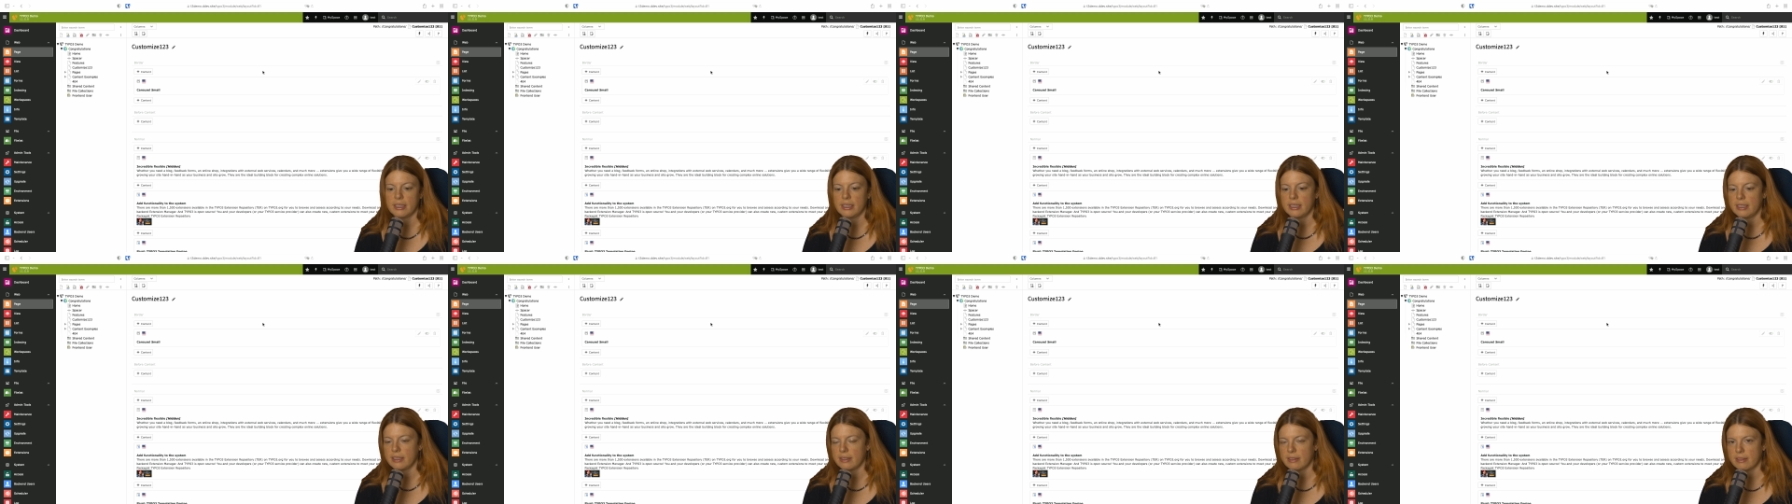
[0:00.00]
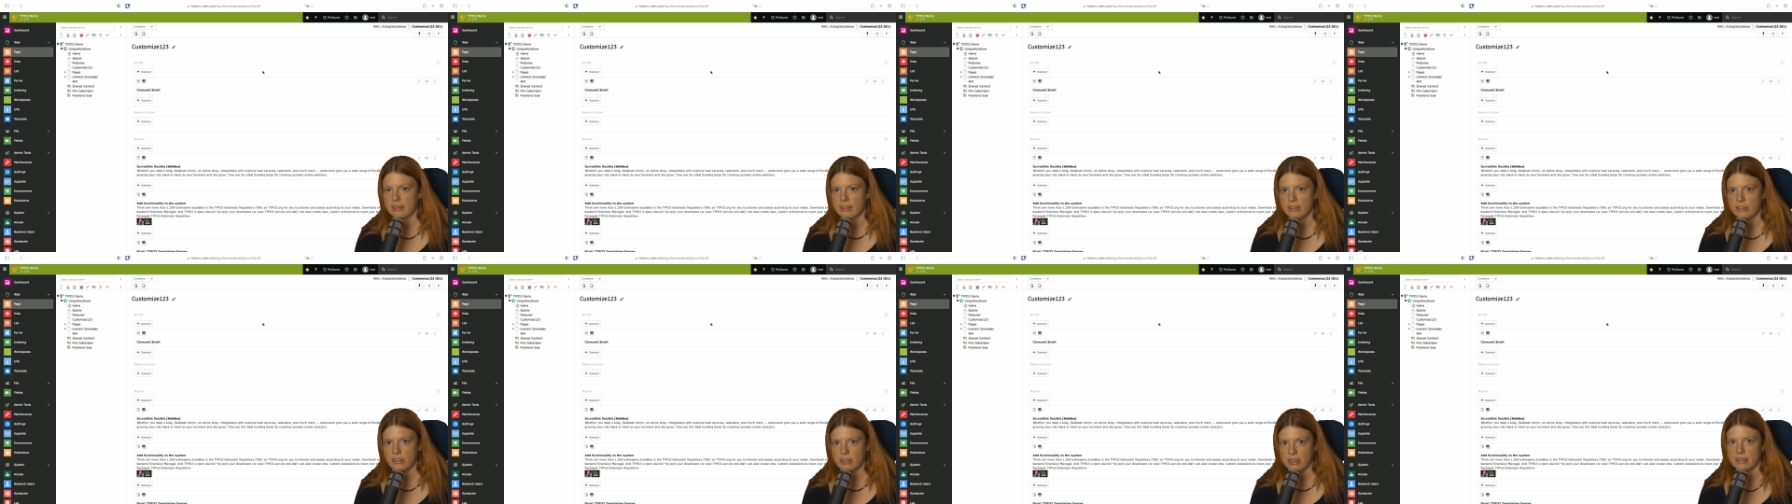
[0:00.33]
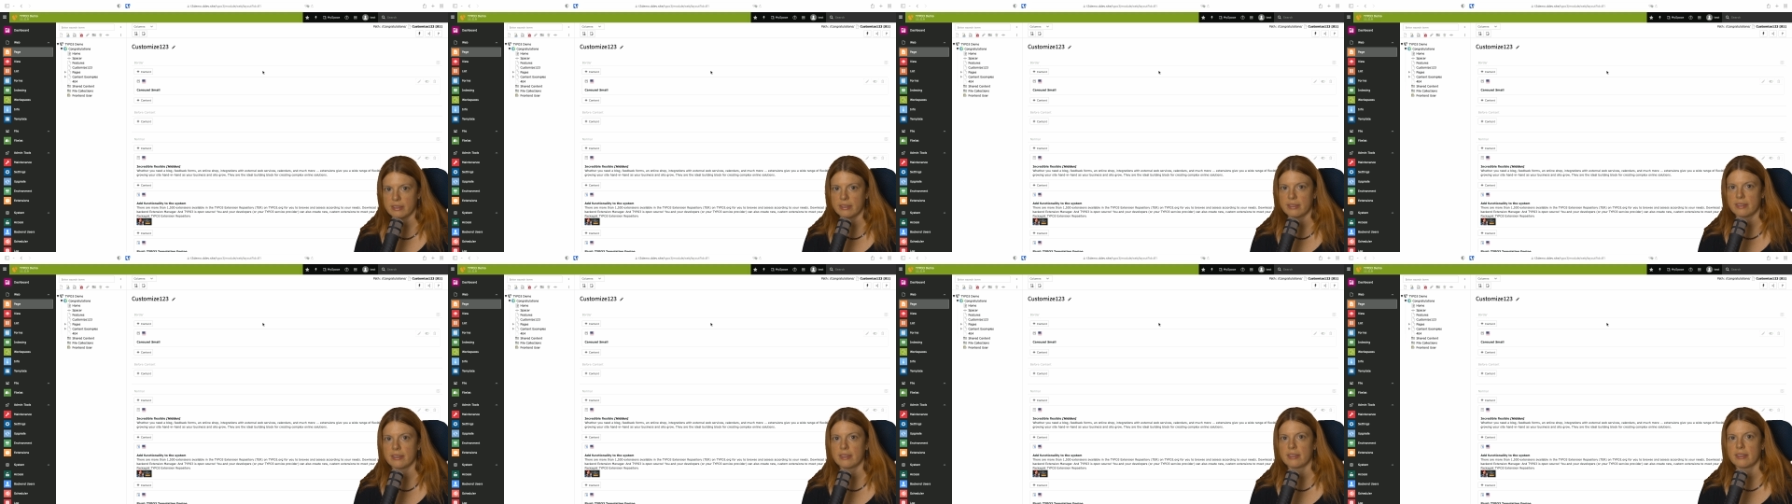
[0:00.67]
It's
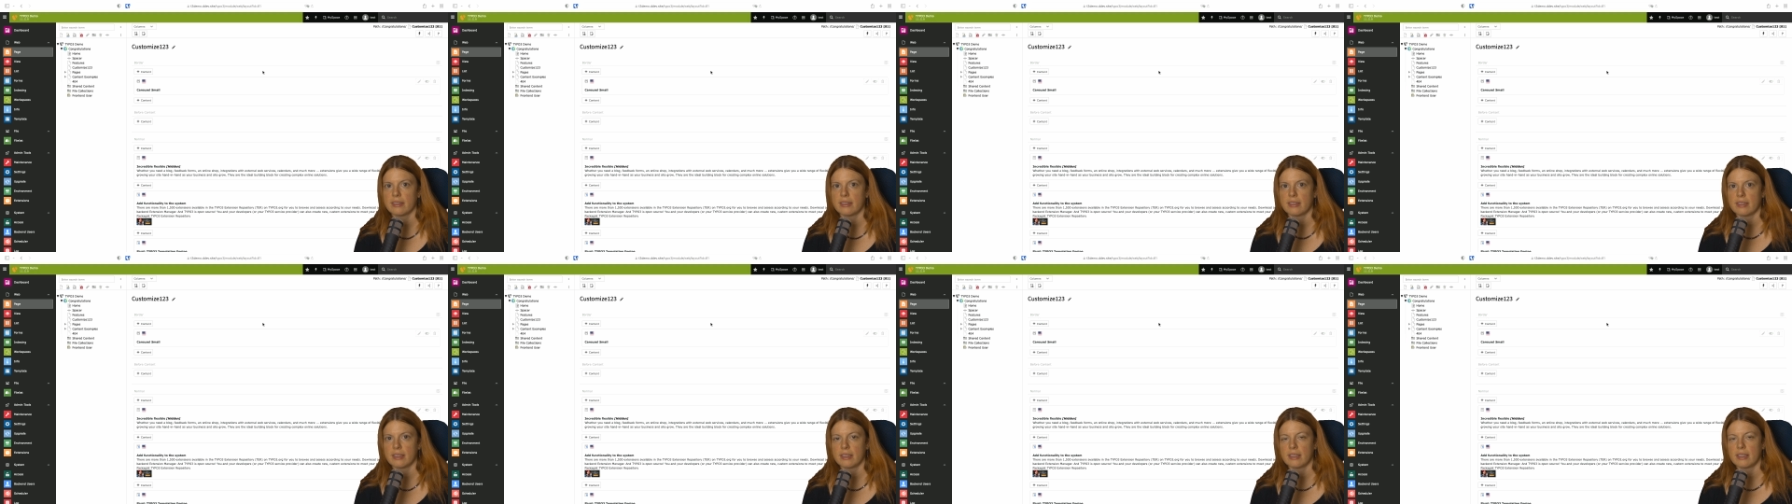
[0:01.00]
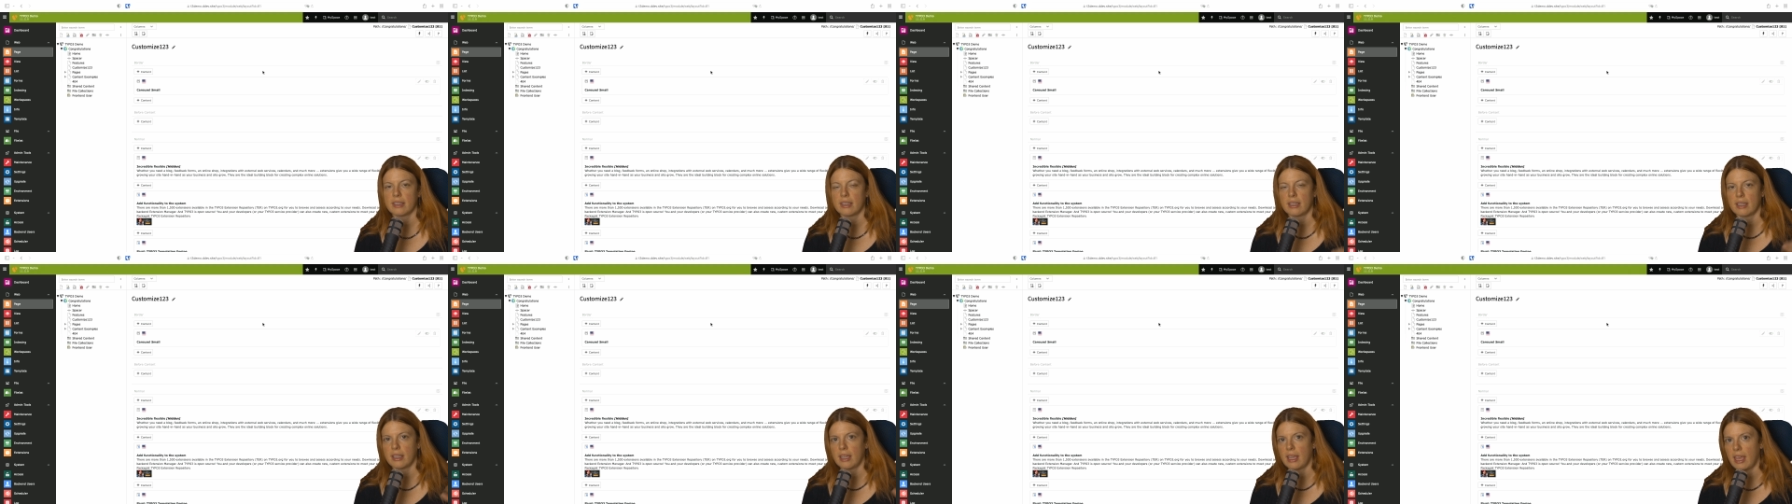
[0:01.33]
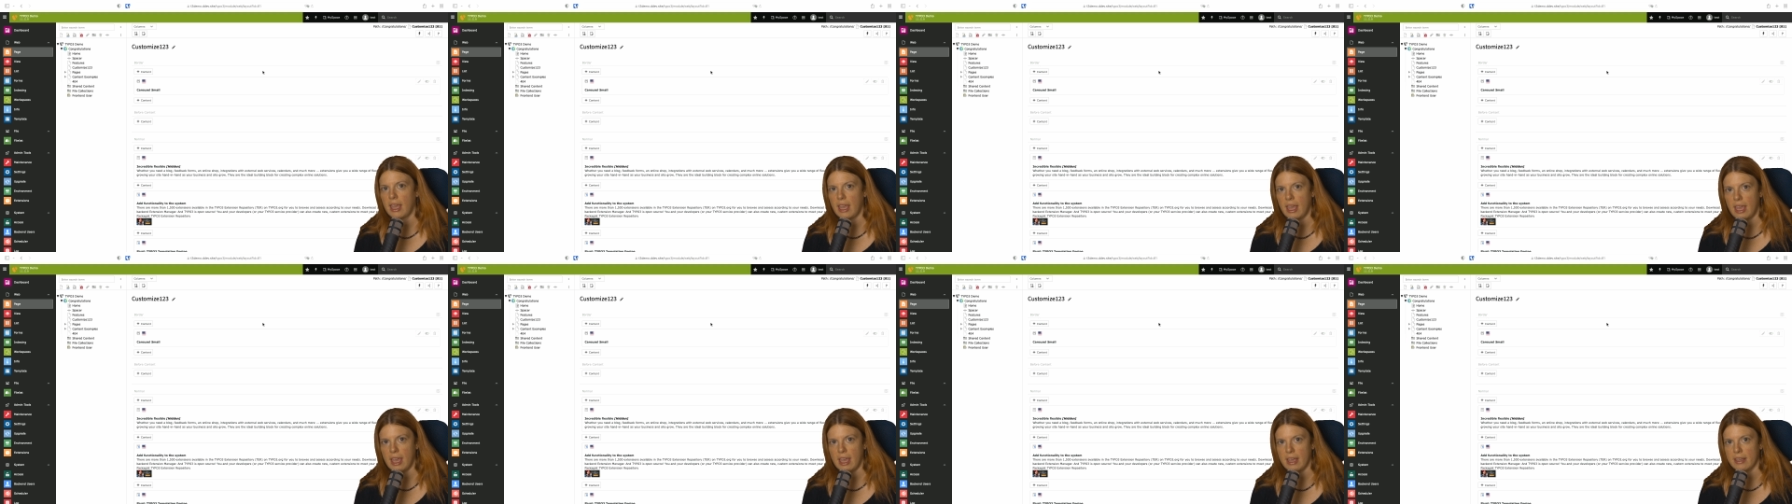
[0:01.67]
just
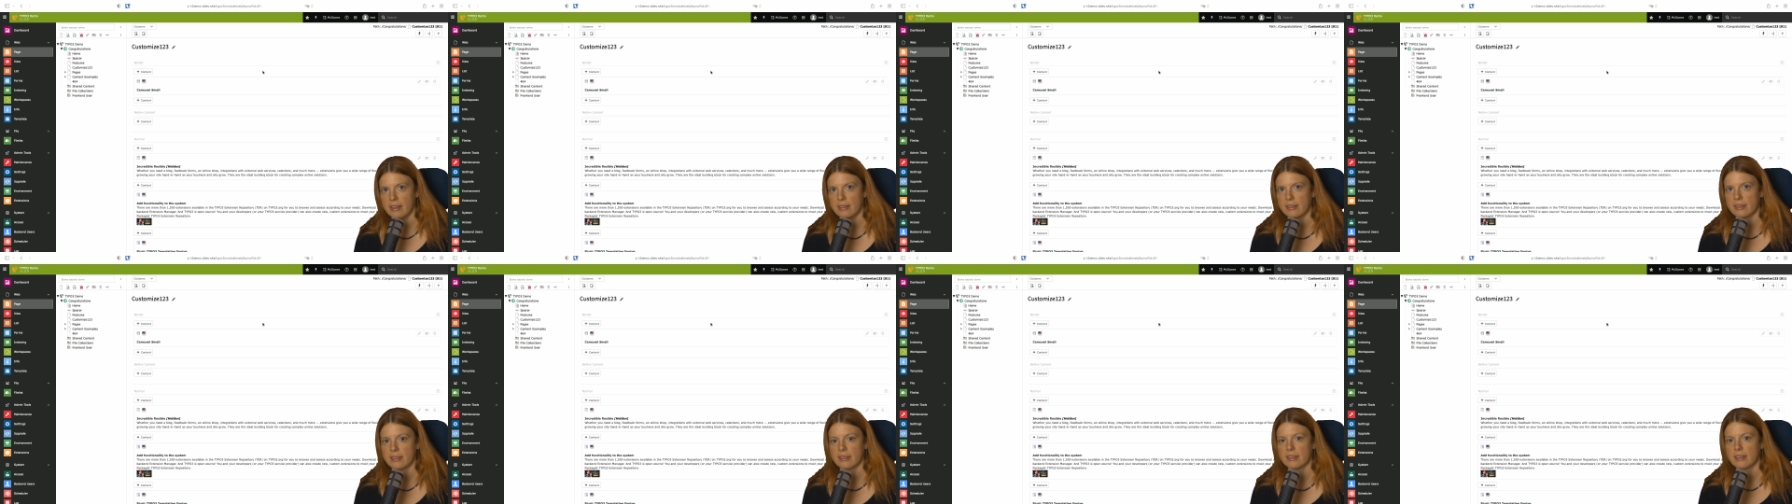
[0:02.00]
as